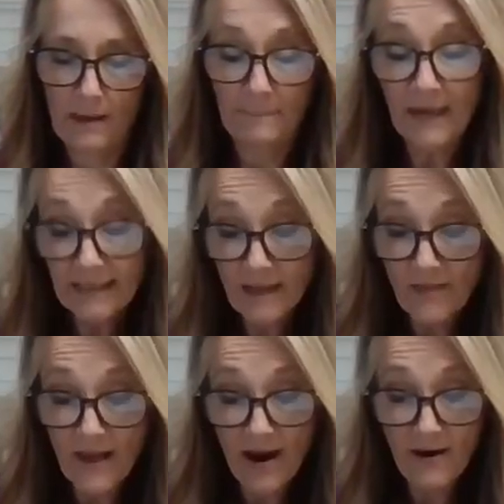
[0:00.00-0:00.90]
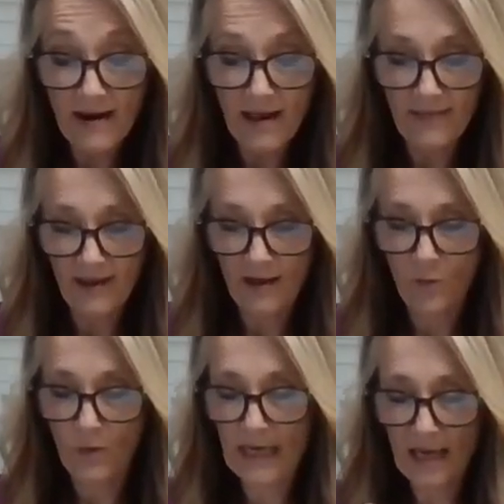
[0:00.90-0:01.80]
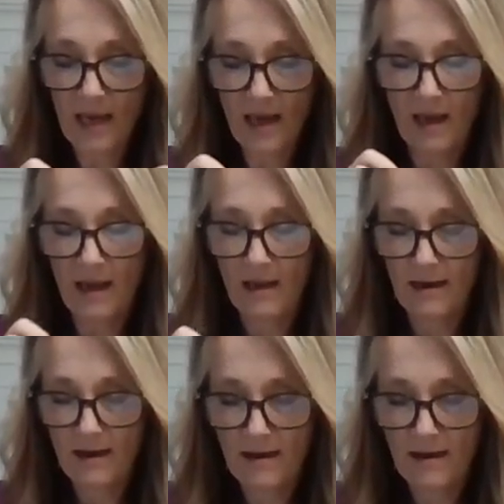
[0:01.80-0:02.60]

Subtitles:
beads on there, and then we can